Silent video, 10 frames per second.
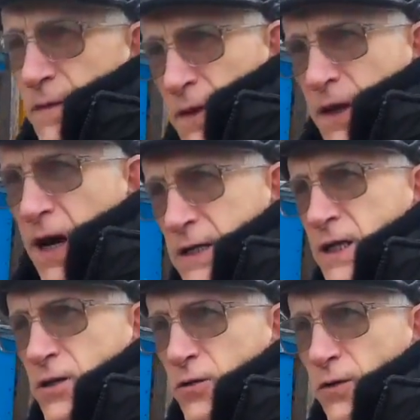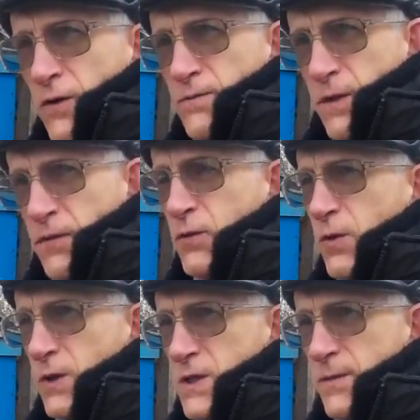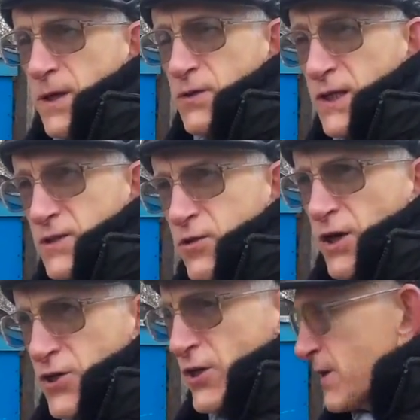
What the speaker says: I tell you a few words about construction.